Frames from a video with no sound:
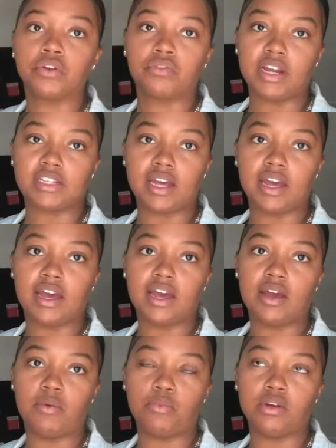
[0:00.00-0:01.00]
rice I
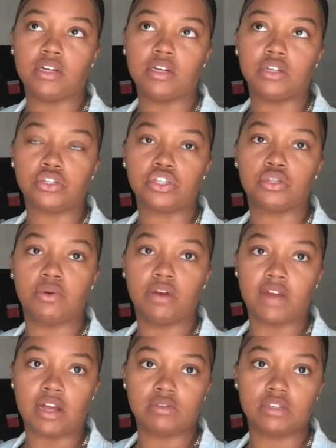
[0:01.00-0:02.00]
had was
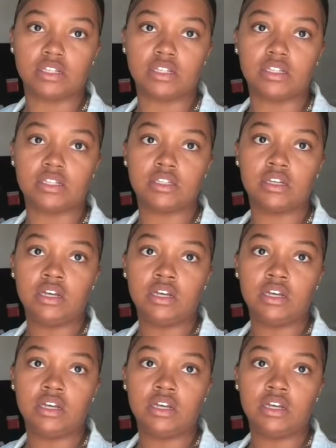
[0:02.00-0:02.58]
12 ounces.